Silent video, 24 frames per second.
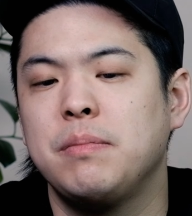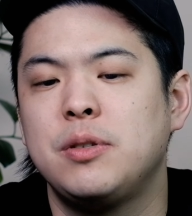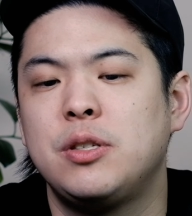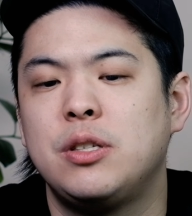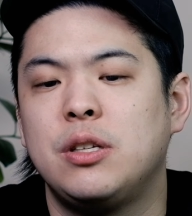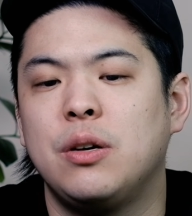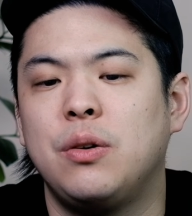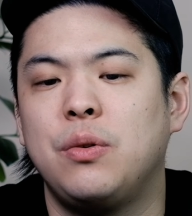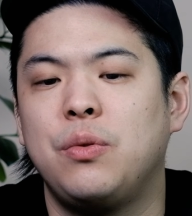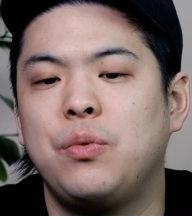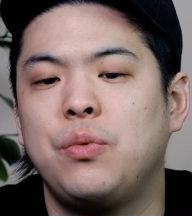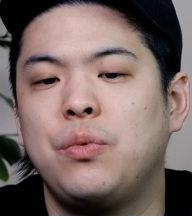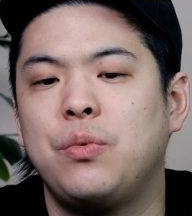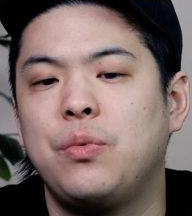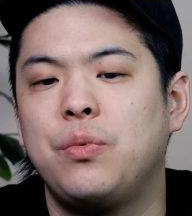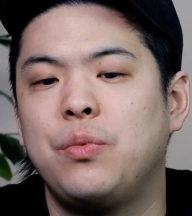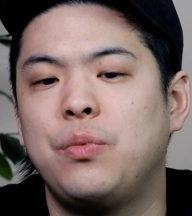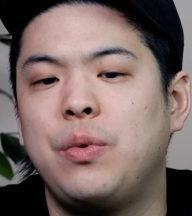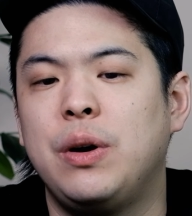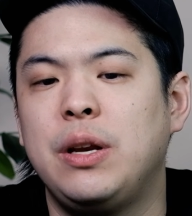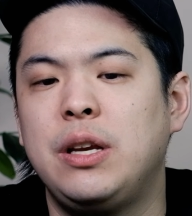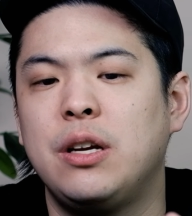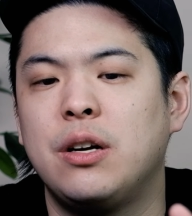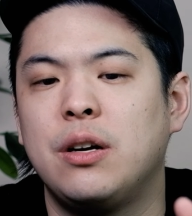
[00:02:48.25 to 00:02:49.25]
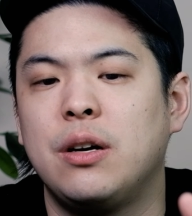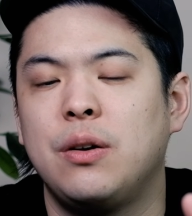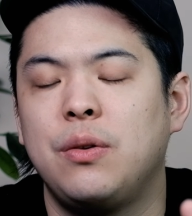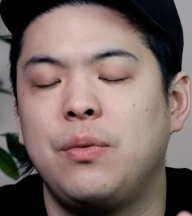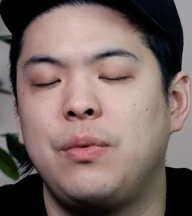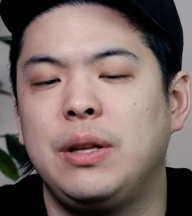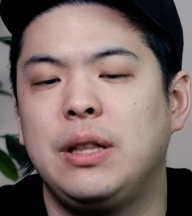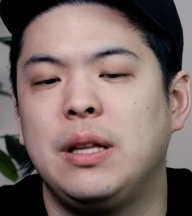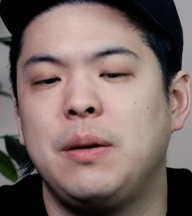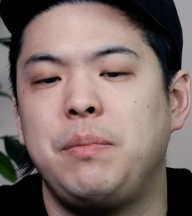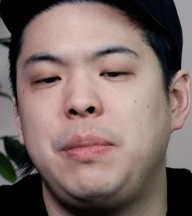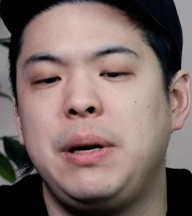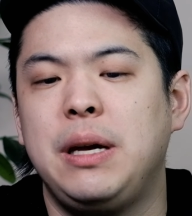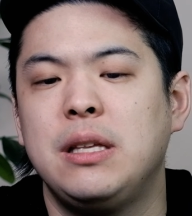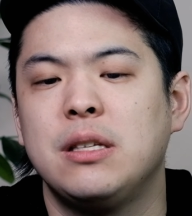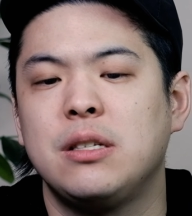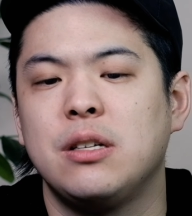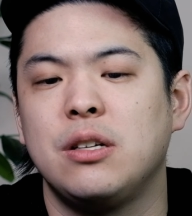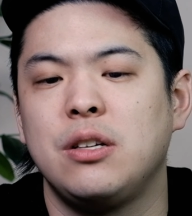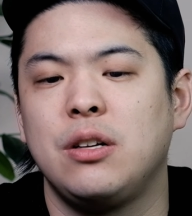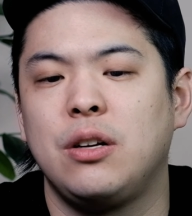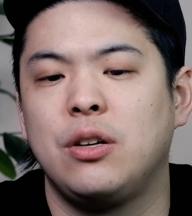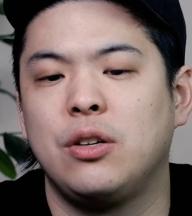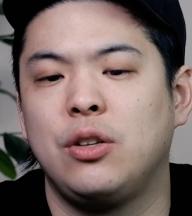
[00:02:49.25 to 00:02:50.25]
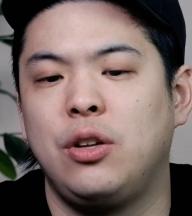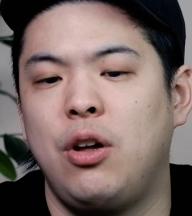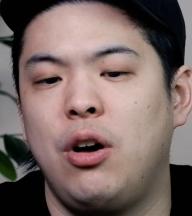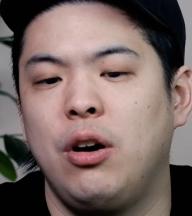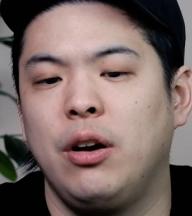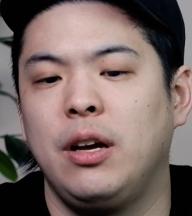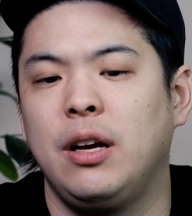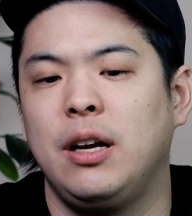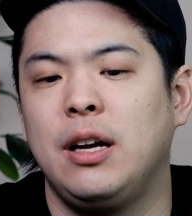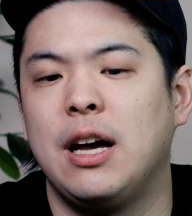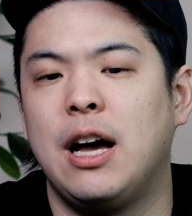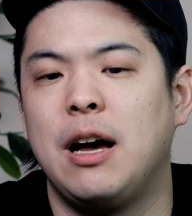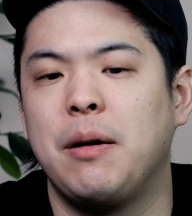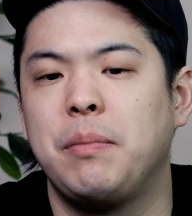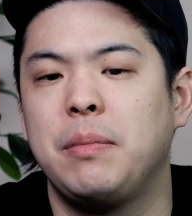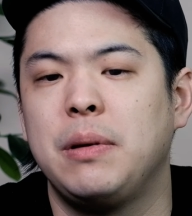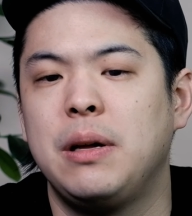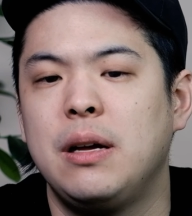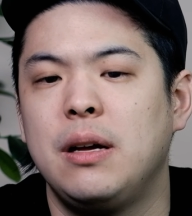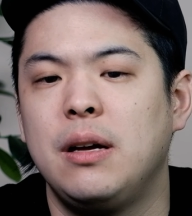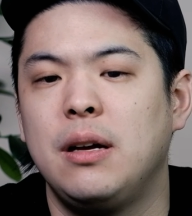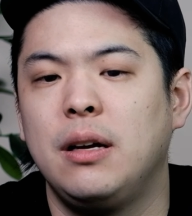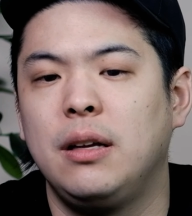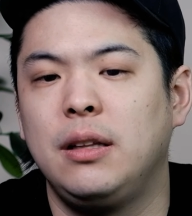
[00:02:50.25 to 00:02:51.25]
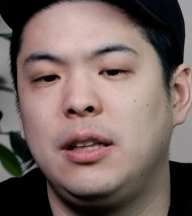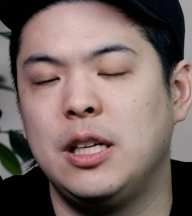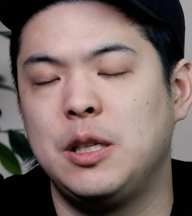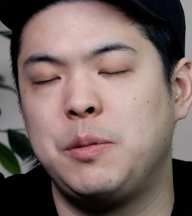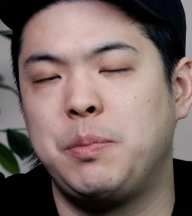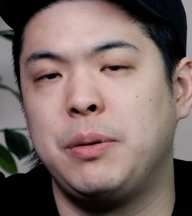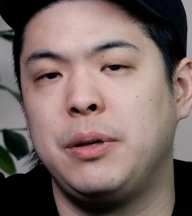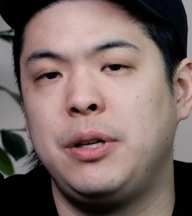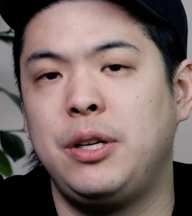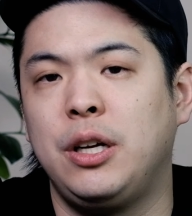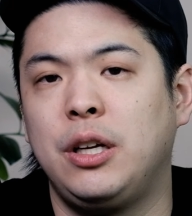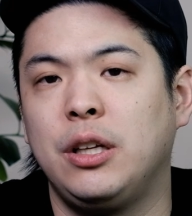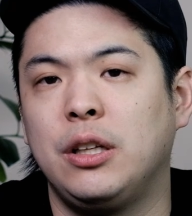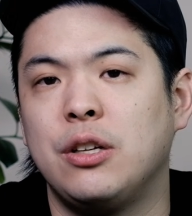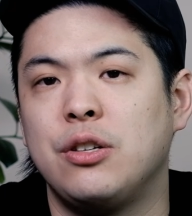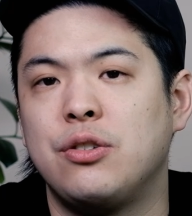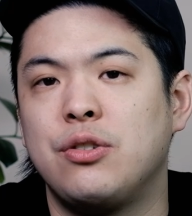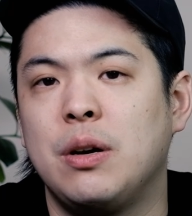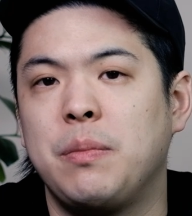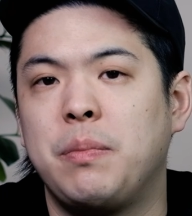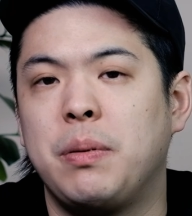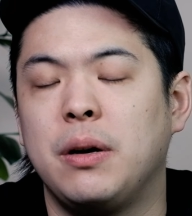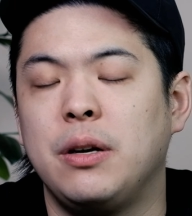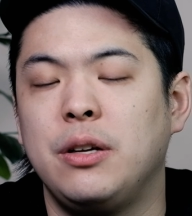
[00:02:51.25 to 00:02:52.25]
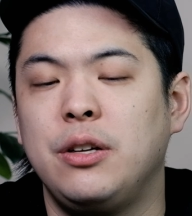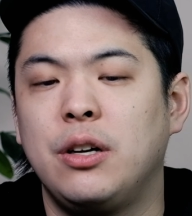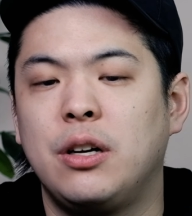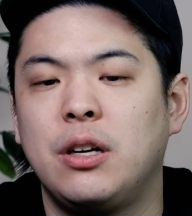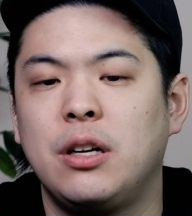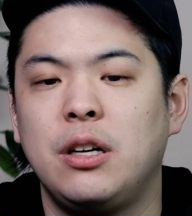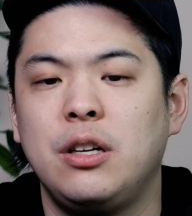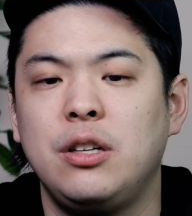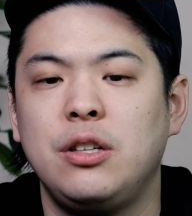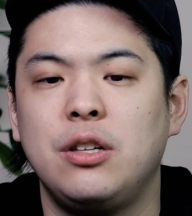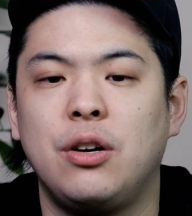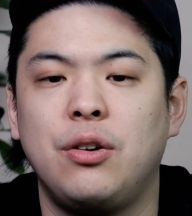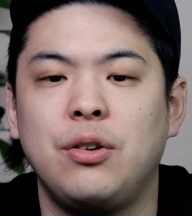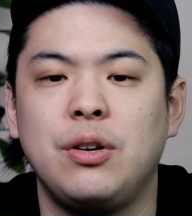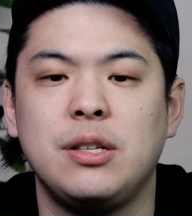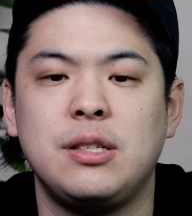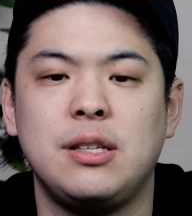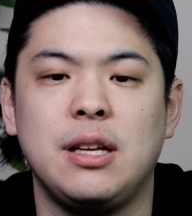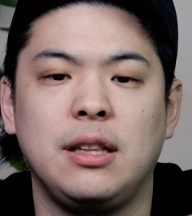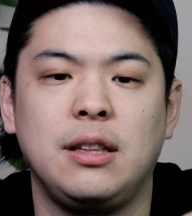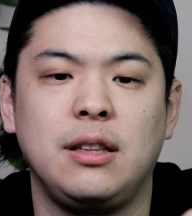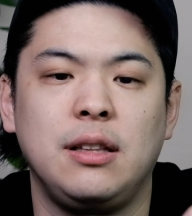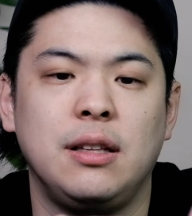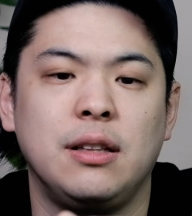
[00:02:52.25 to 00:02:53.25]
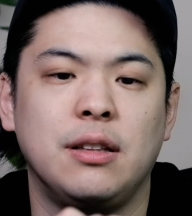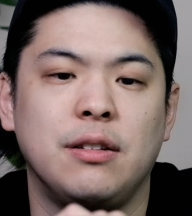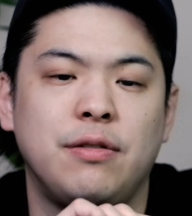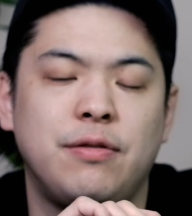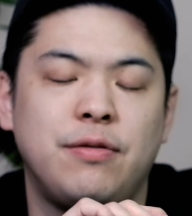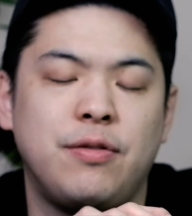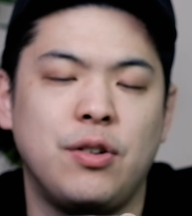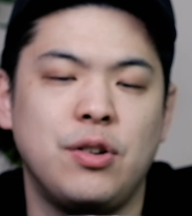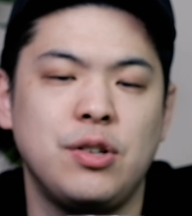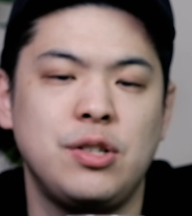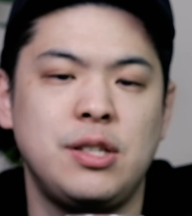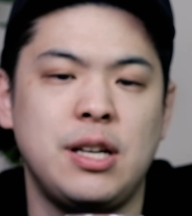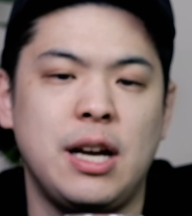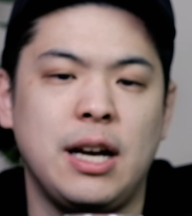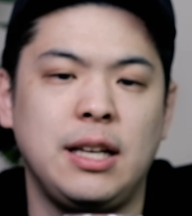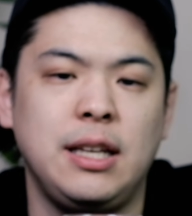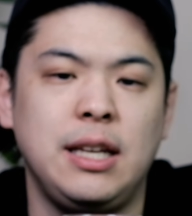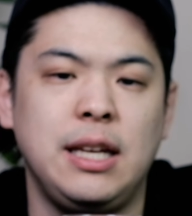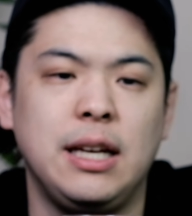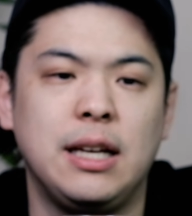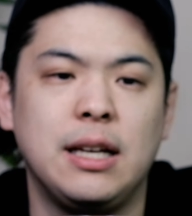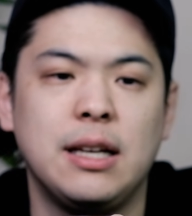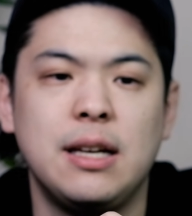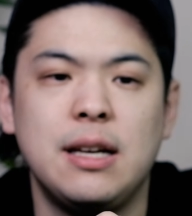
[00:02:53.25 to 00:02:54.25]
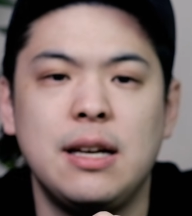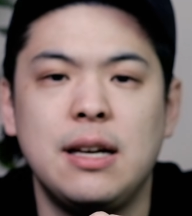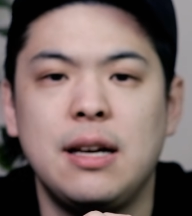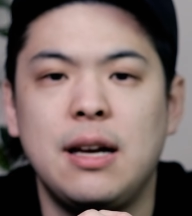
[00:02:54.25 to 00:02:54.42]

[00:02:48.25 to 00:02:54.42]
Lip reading: So when the beans are clogging up this particular dripper, you're going to notice that in the first technique,